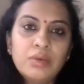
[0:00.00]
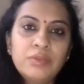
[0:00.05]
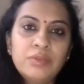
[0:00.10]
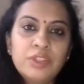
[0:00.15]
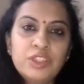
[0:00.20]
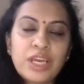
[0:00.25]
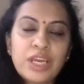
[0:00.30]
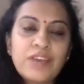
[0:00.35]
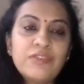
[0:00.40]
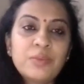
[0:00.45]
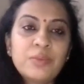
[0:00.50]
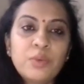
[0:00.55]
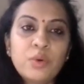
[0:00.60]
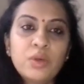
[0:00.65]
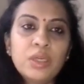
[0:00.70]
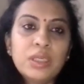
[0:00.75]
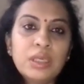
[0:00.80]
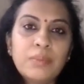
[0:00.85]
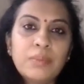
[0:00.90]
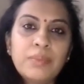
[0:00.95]
which I've
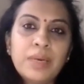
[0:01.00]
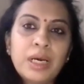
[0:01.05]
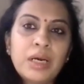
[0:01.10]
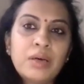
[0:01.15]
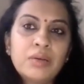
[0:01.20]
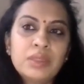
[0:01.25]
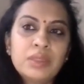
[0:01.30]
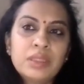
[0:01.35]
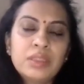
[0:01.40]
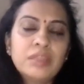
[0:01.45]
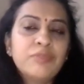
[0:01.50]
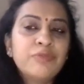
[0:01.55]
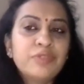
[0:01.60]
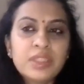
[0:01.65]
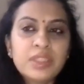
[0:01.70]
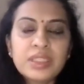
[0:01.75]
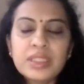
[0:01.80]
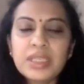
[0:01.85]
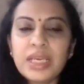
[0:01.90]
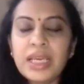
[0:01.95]
spoken about, the
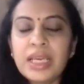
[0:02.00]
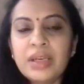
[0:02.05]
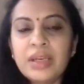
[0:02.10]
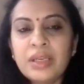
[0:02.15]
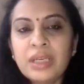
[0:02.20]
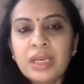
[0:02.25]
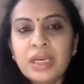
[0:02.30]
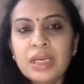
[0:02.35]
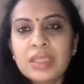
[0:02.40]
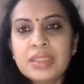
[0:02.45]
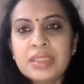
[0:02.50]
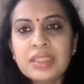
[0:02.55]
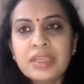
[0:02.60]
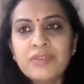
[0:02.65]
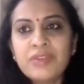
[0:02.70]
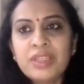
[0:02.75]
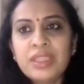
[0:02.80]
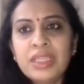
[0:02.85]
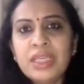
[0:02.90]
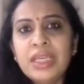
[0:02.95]
different areas and
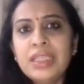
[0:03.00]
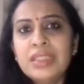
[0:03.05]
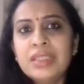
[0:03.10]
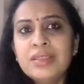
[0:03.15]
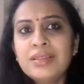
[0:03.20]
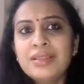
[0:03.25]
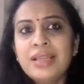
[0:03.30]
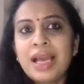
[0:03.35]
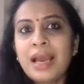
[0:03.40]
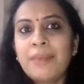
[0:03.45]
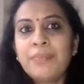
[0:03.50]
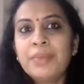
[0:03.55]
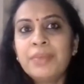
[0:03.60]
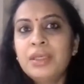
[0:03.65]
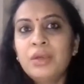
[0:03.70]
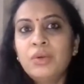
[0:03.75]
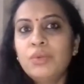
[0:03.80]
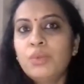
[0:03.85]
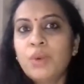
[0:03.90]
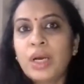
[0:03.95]
everything, it doesn't
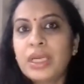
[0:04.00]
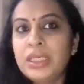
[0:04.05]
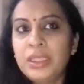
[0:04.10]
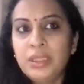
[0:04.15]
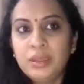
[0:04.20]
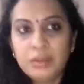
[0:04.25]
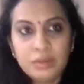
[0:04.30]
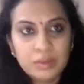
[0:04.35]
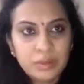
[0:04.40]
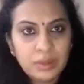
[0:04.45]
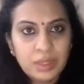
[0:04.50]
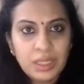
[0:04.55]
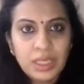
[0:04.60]
happen in 1 year.